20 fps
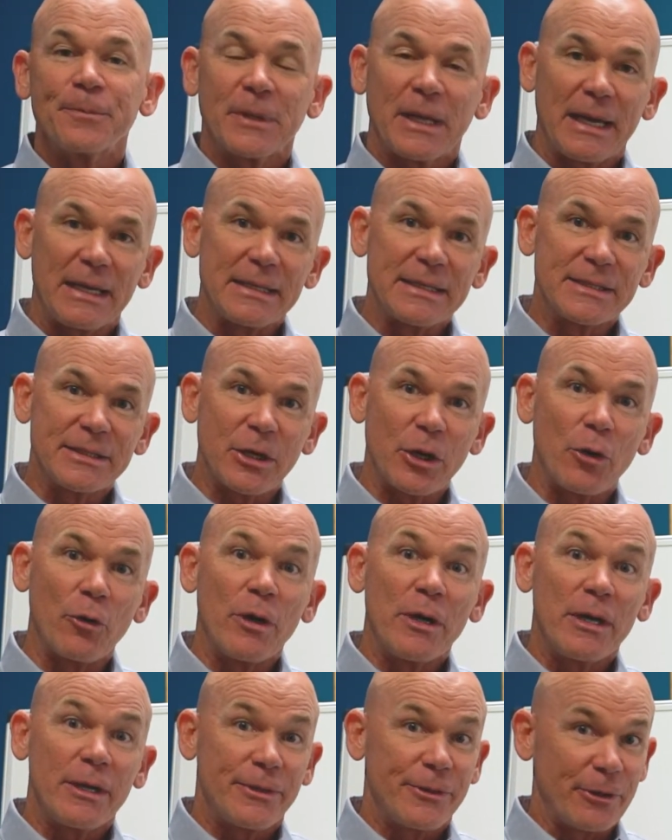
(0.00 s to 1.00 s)
And so
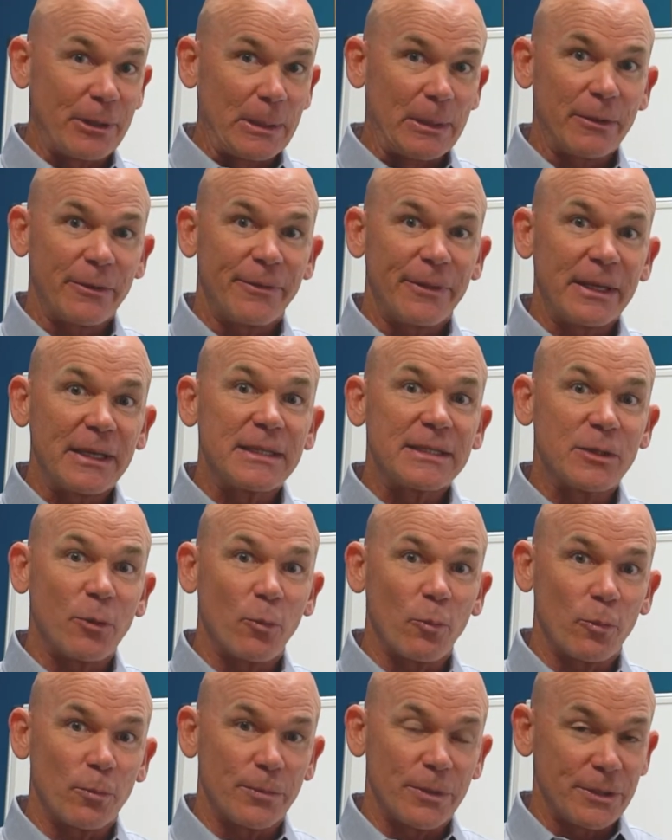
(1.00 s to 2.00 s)
there are a lot of things
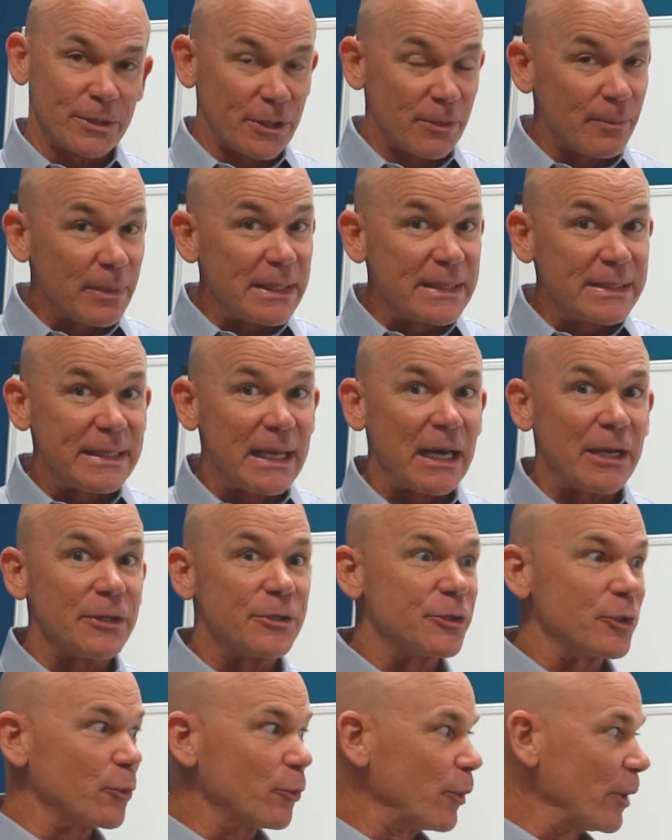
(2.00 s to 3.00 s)
that can be done
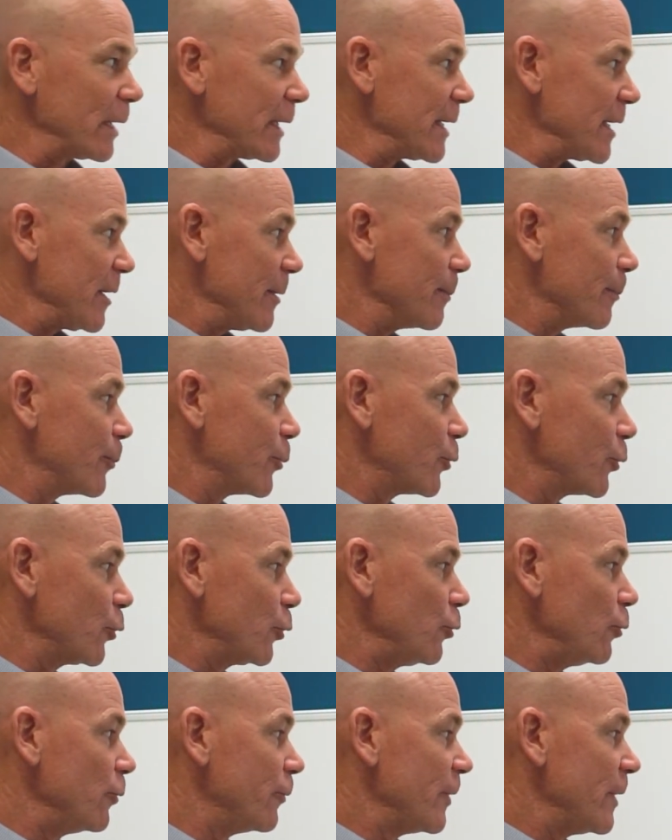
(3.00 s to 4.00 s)
to really
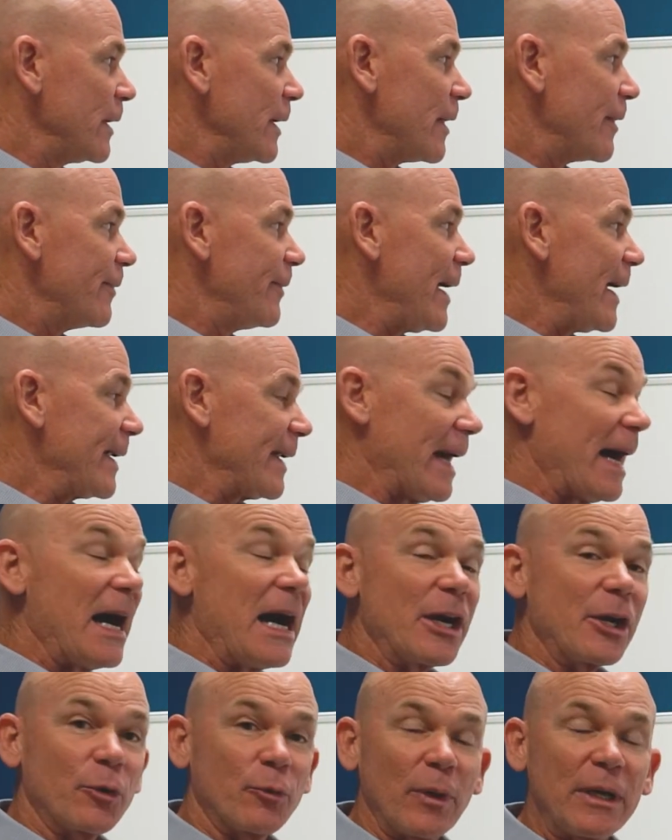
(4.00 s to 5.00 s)
improve that
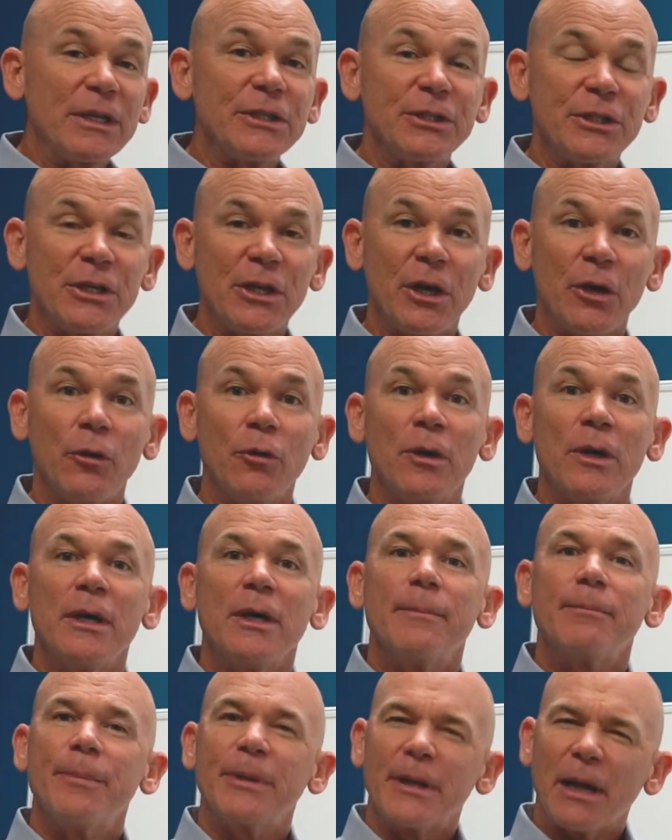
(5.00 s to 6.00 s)
ARC ratio,
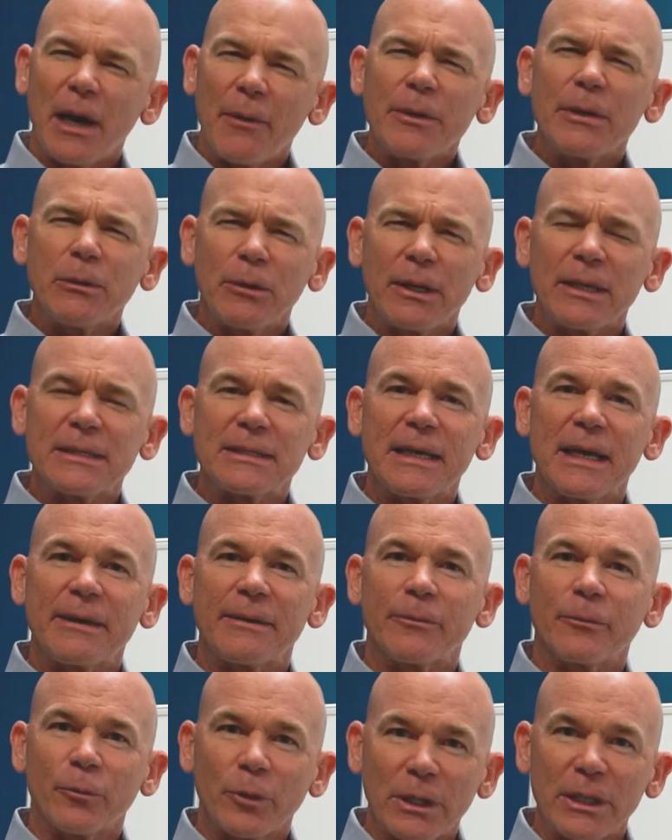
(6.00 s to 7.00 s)
but I would look into that
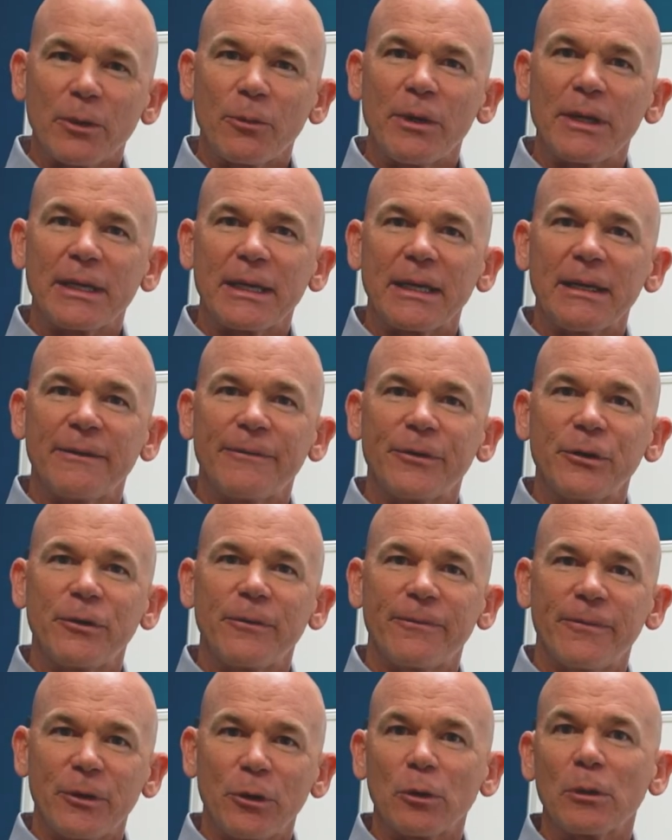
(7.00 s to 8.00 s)
really quick if you
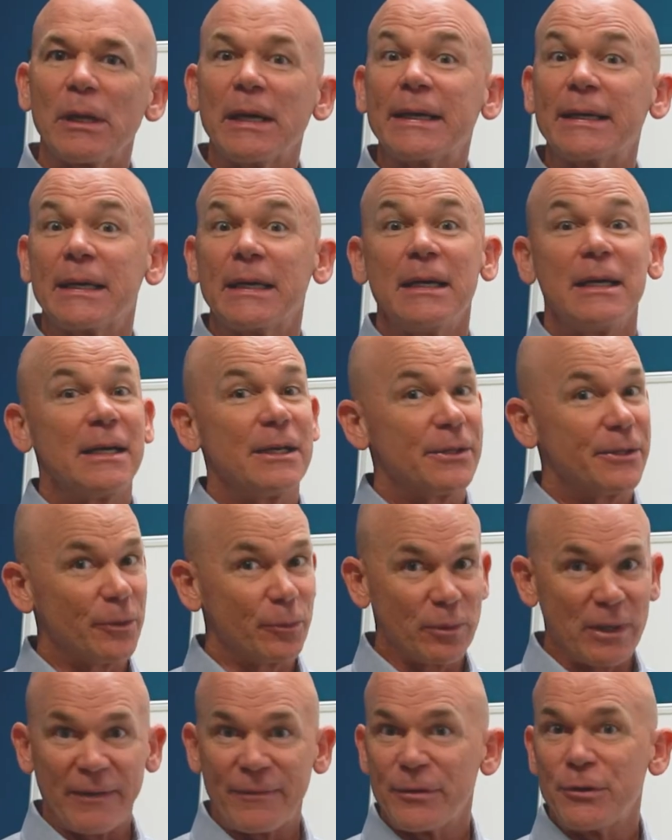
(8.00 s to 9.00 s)
feel like the
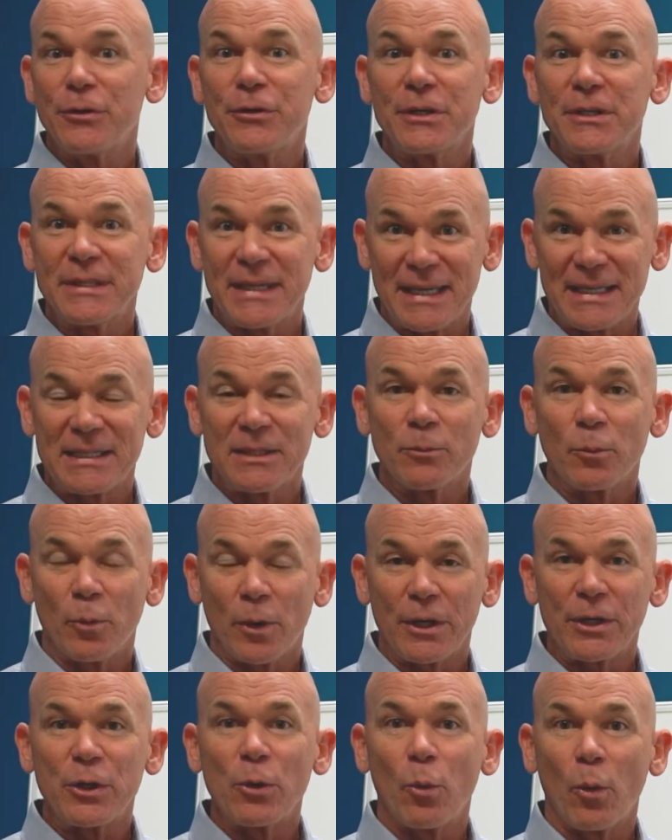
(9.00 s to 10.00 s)
revenue just isn't where
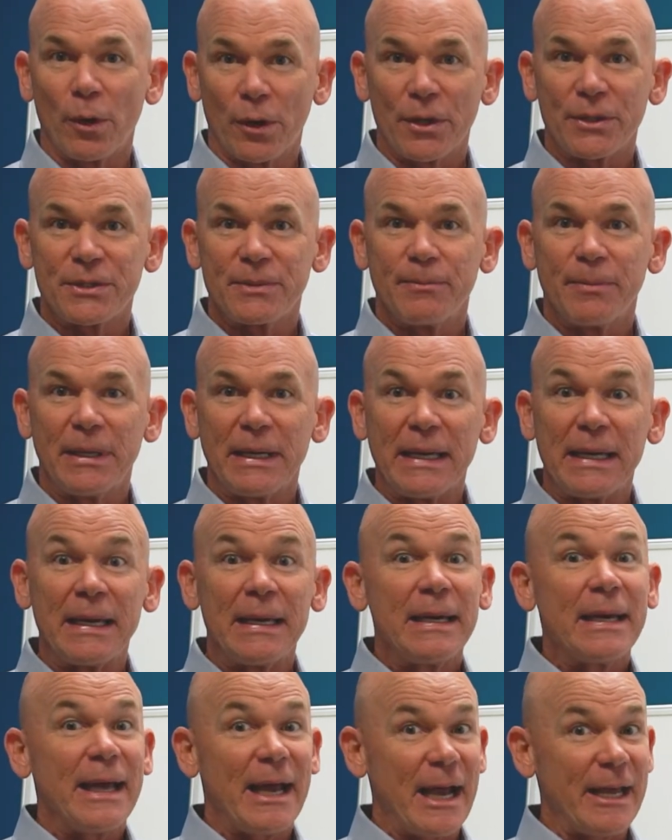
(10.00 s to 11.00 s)
you want it to be,
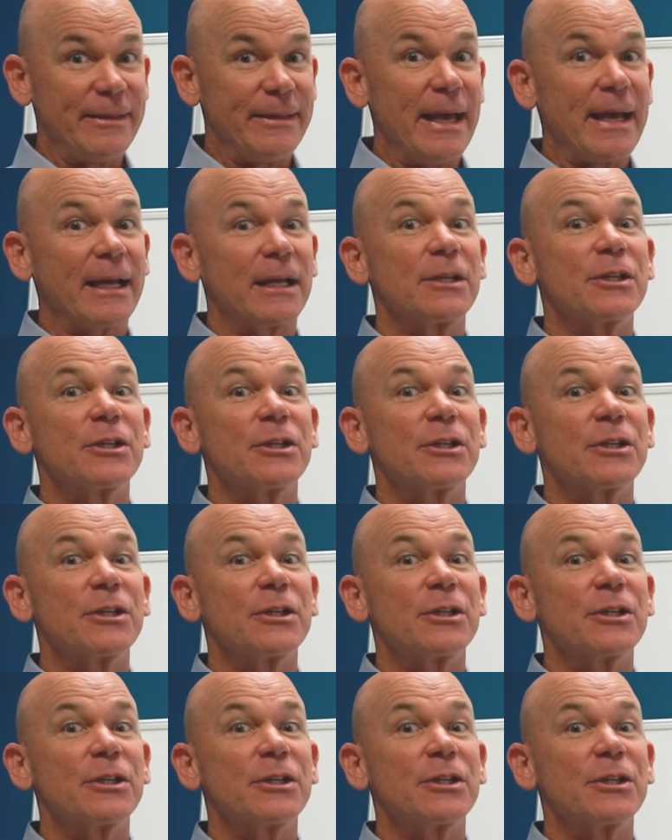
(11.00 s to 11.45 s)
and that can